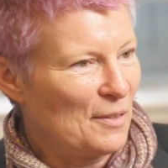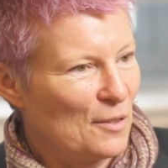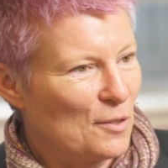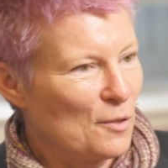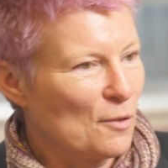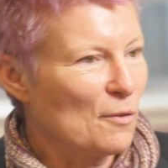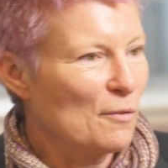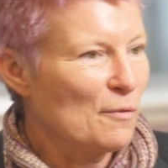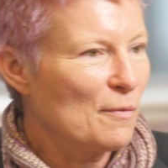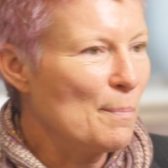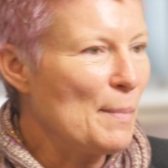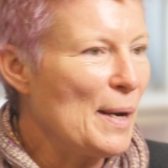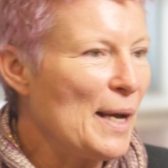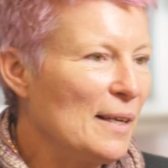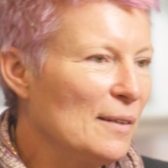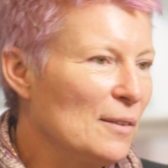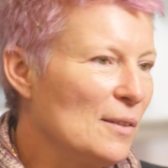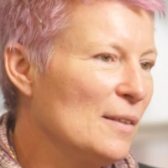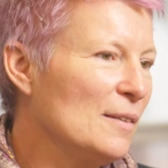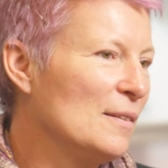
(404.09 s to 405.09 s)
sort of
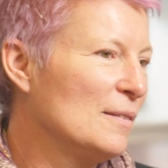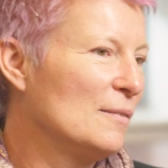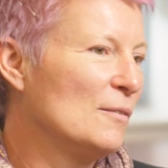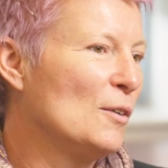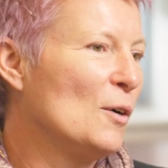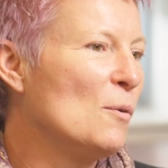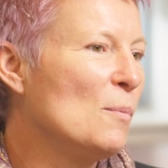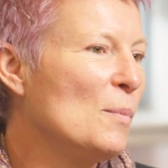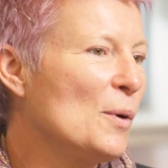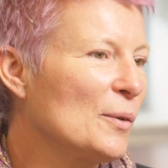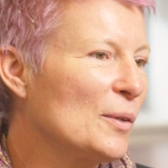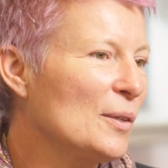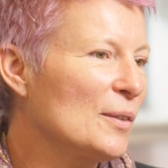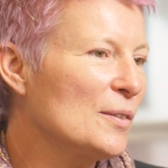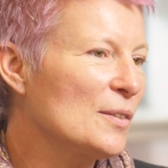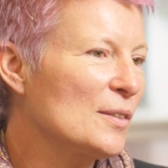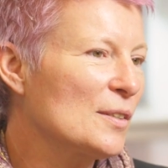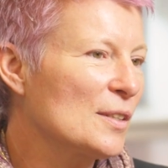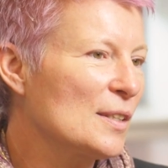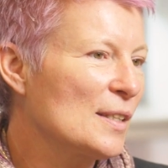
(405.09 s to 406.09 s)
male role
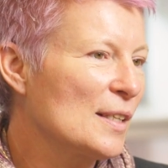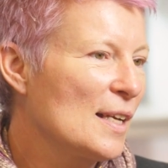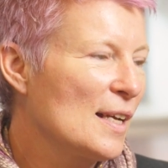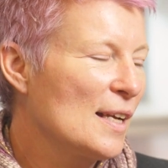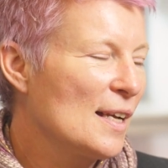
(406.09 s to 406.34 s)
models.